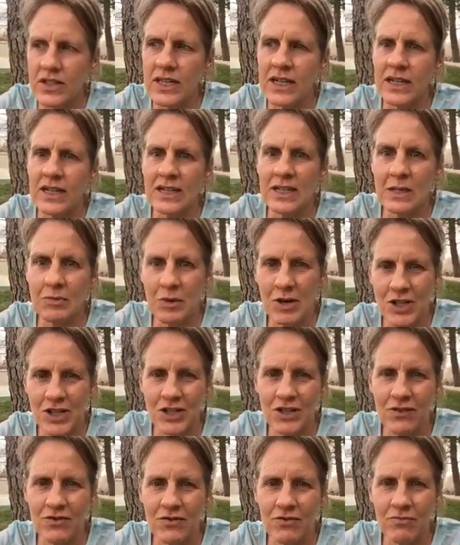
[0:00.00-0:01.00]
like an
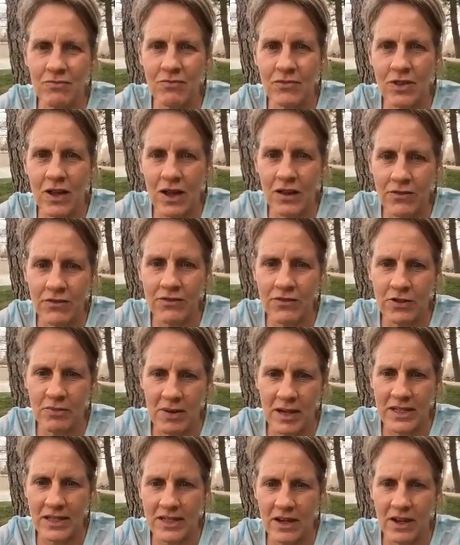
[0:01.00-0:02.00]
expression of love for
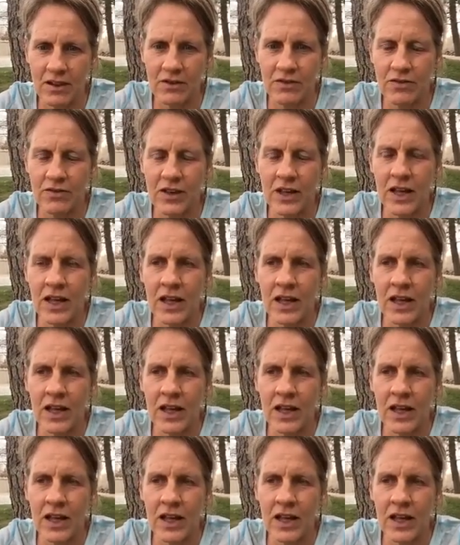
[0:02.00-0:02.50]
myself.